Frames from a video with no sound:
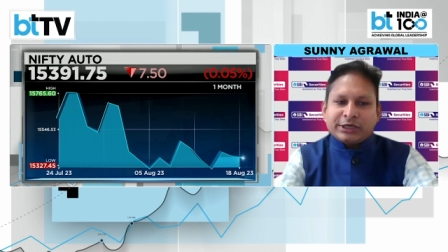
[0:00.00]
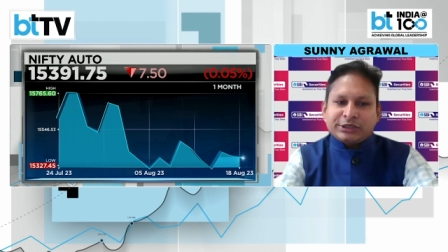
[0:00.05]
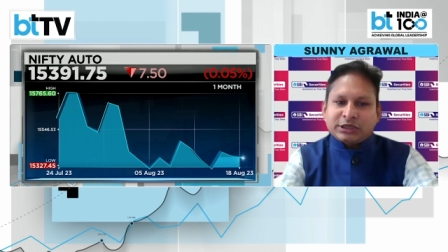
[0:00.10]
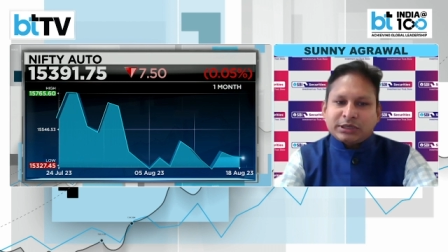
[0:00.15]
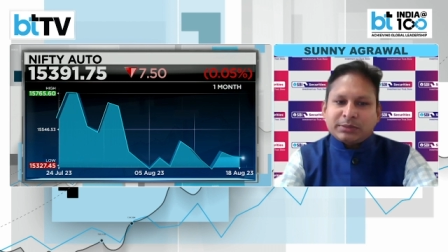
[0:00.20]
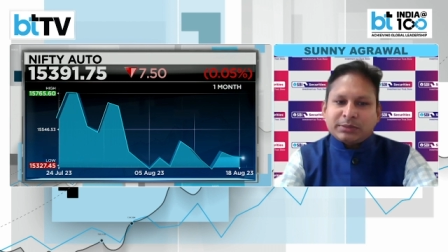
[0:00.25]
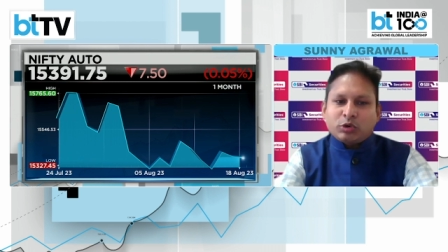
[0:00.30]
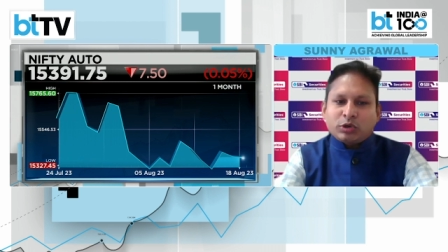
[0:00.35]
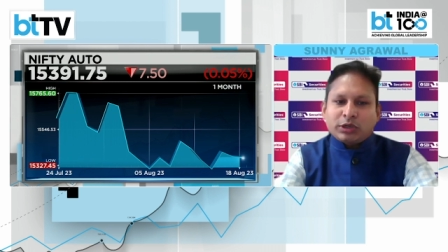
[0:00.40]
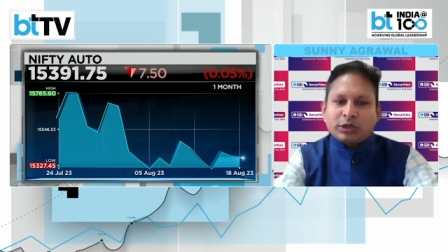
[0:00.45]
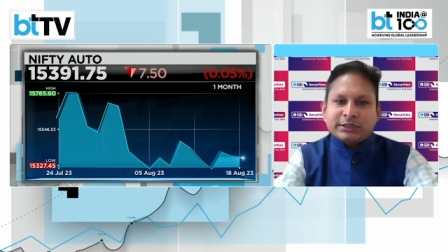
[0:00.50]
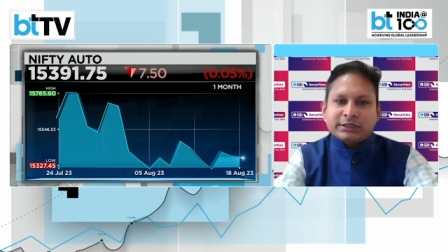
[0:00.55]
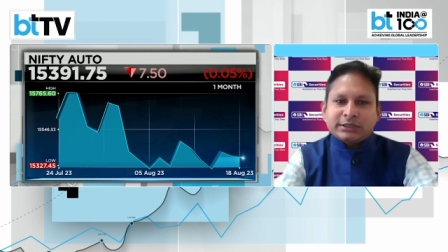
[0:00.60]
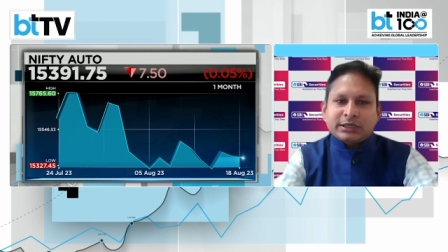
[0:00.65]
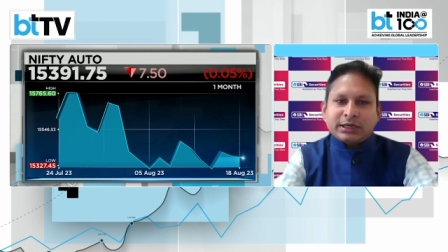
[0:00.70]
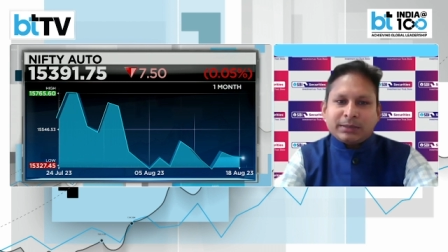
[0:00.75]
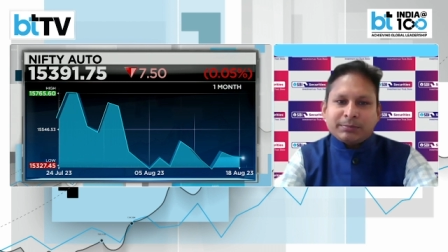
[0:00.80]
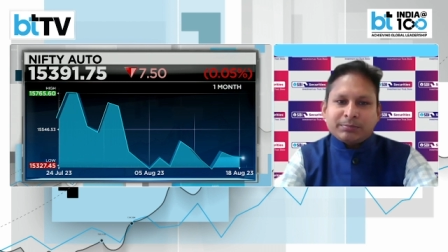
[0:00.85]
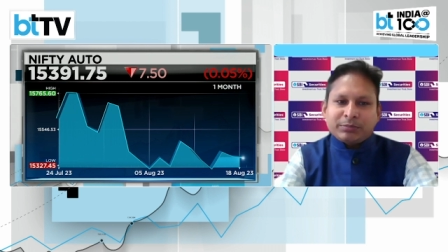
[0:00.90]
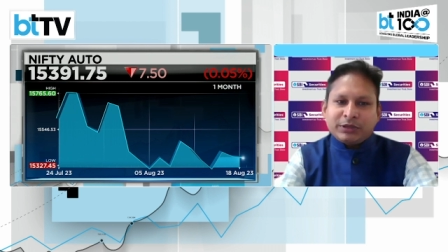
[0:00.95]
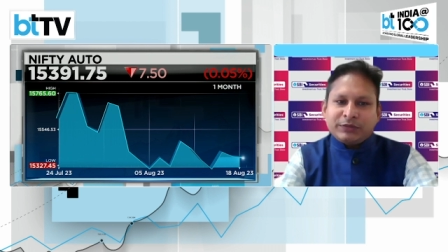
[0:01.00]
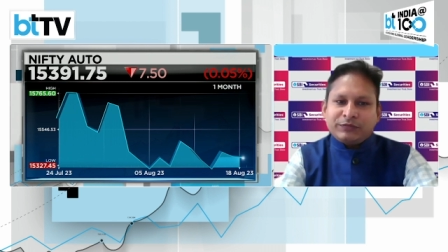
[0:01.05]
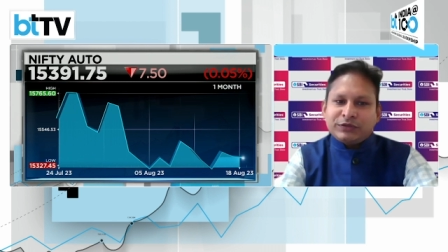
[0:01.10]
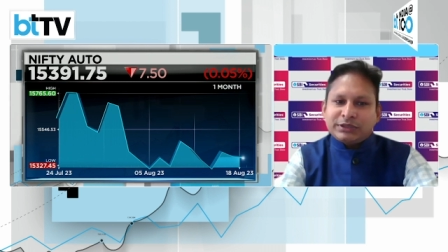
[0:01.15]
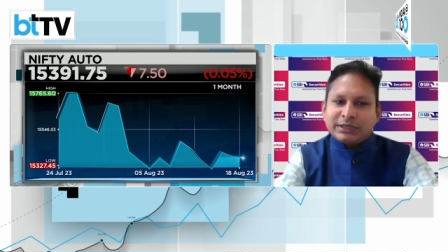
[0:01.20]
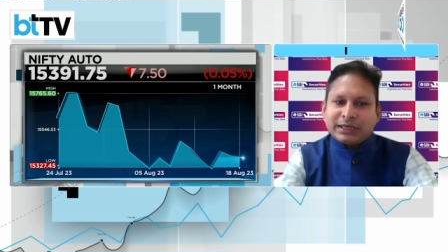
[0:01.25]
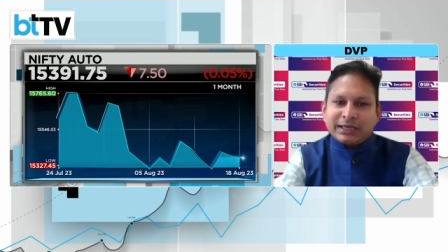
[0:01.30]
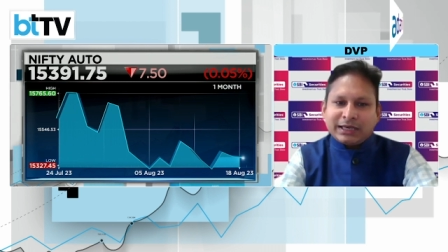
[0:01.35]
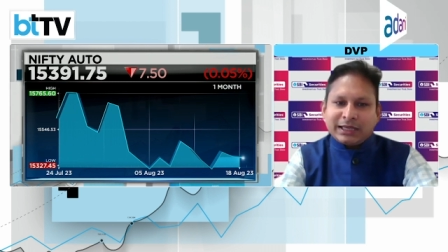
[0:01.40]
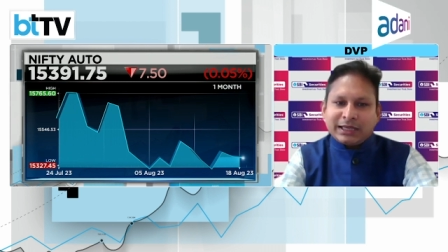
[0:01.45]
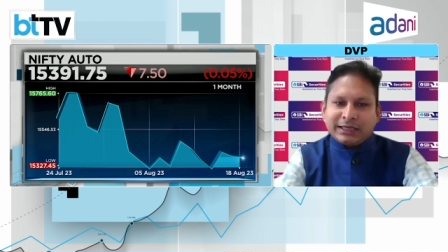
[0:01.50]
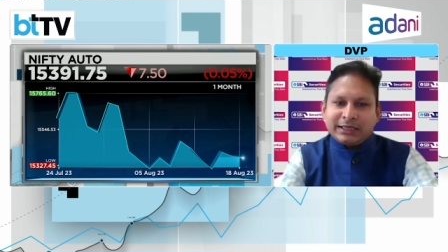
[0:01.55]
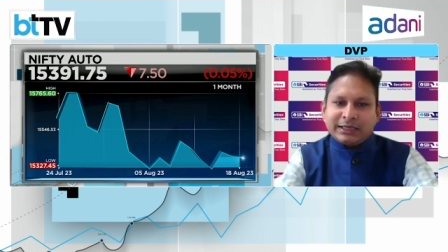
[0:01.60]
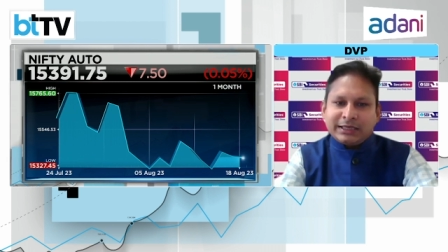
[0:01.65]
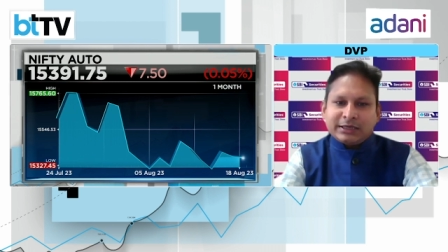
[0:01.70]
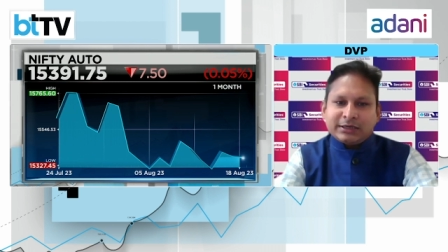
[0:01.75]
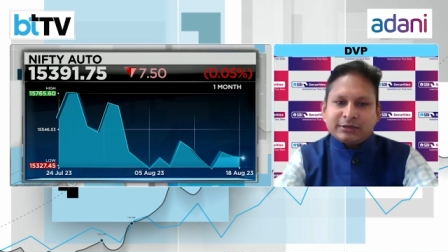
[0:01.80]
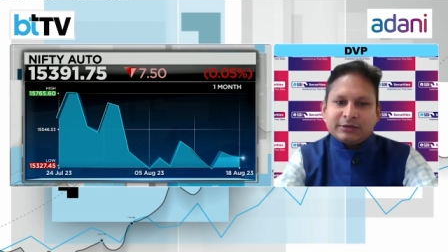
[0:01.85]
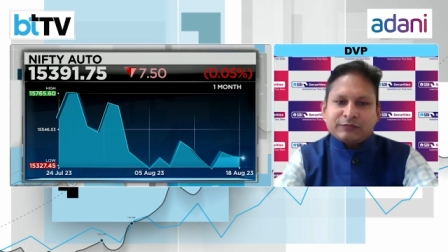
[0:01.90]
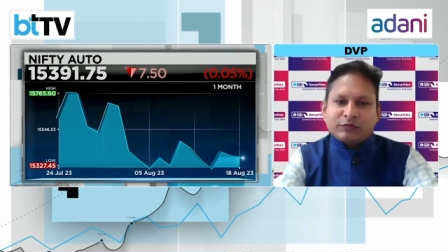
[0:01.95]
Eicher Motor is the company which I like
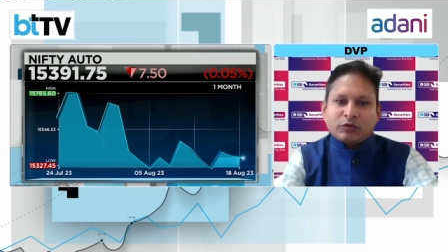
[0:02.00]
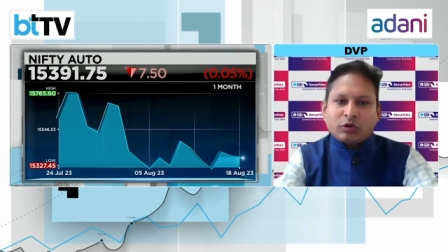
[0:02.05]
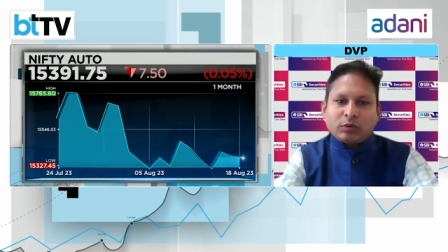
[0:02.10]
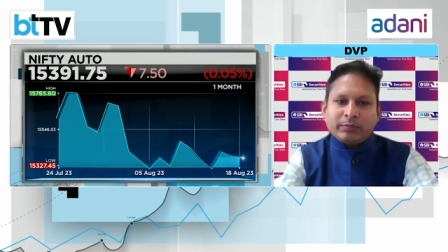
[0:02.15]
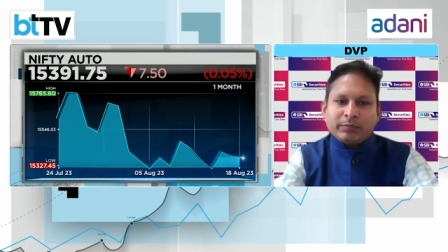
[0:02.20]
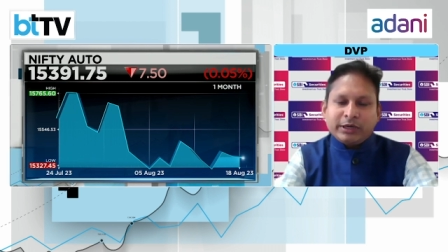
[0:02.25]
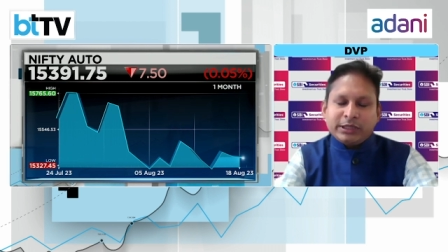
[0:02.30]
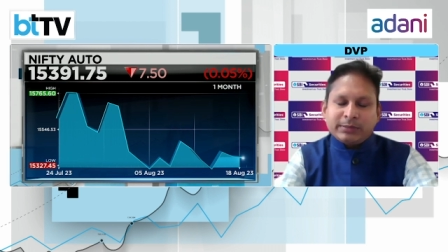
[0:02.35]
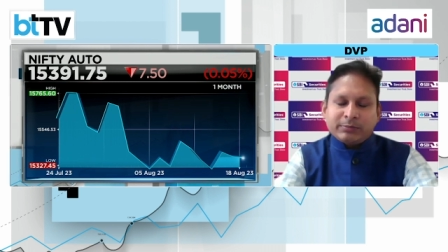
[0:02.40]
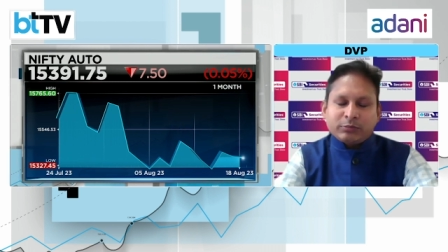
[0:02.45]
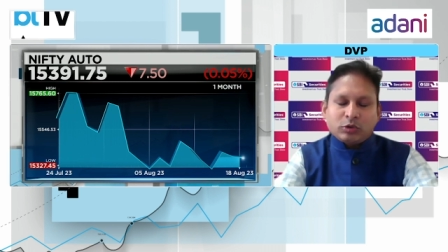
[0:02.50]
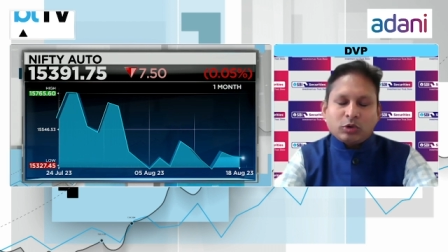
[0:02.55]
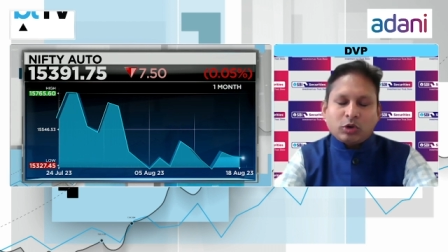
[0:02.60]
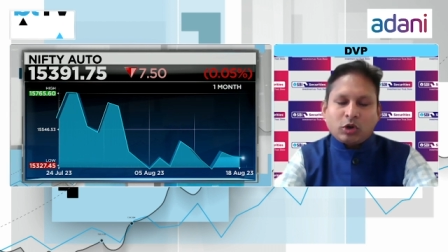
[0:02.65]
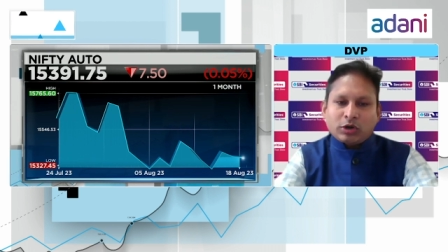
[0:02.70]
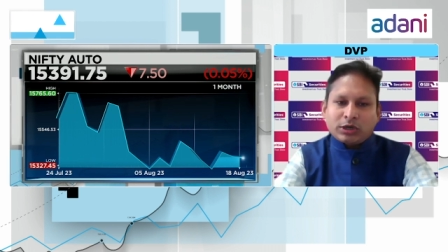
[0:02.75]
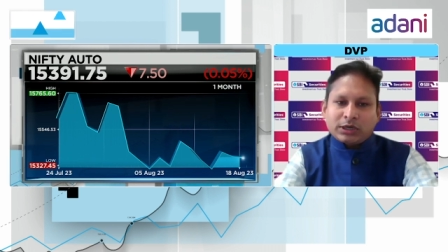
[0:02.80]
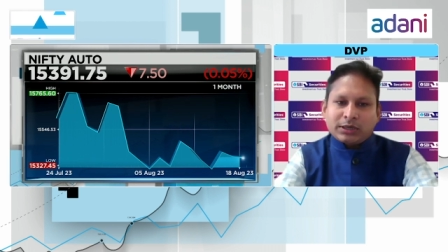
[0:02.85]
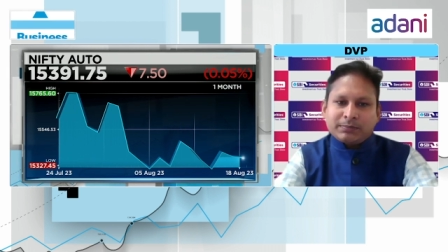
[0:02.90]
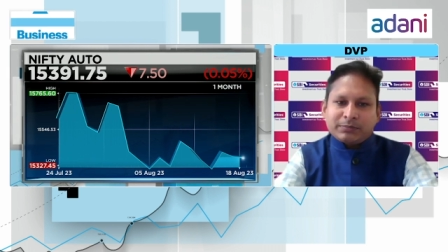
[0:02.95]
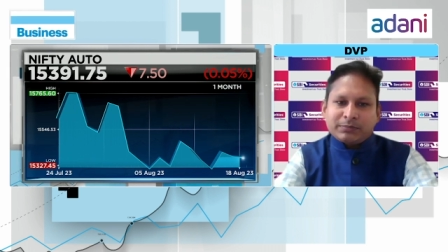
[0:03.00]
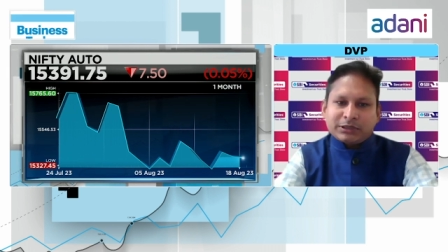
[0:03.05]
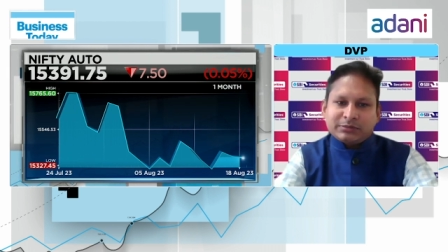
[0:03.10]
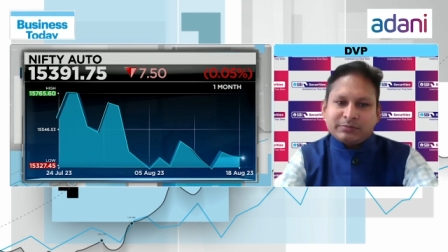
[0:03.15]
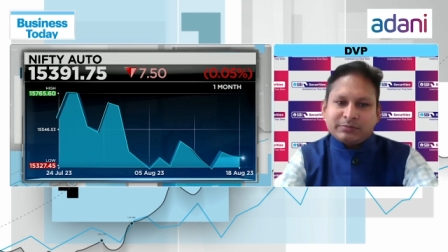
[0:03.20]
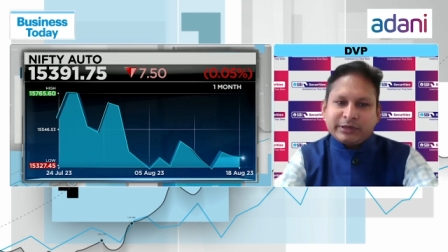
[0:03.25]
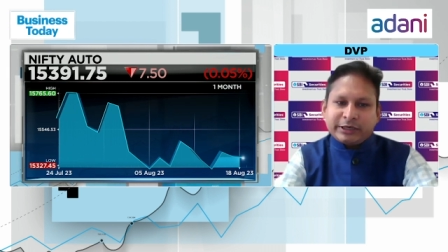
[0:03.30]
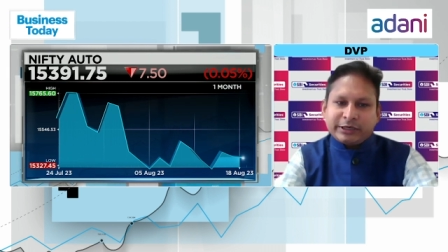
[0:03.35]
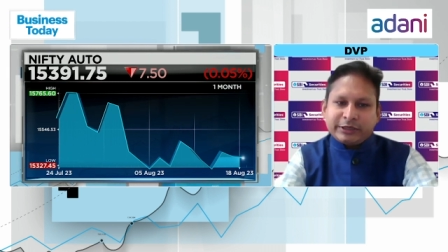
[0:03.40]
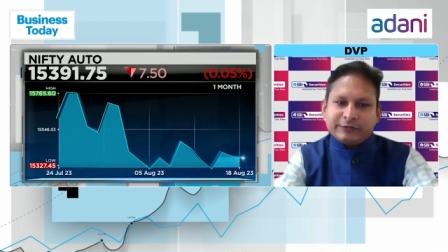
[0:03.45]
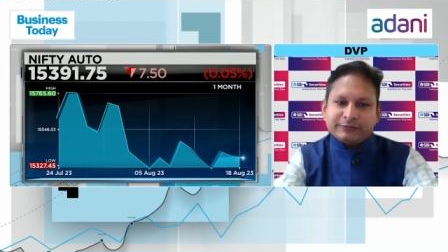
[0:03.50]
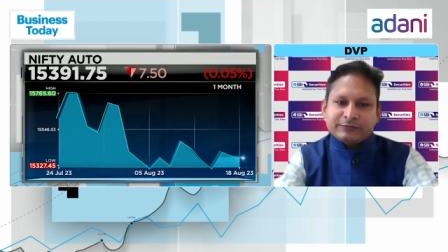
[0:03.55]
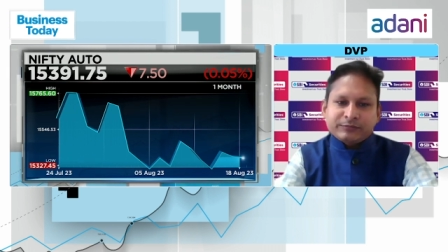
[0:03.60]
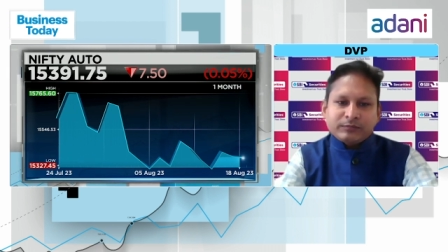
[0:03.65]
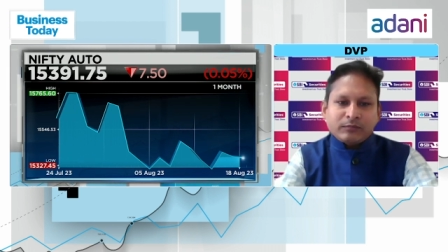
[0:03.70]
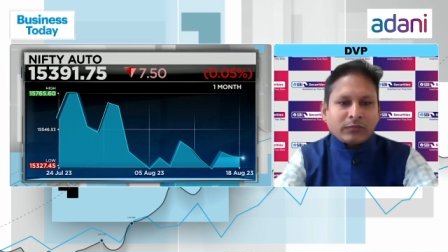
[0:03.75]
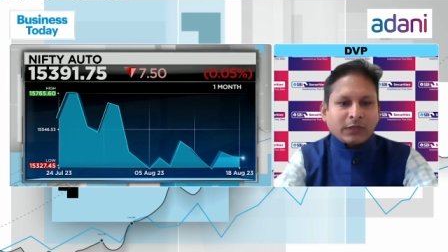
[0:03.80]
from medium to long term perspective.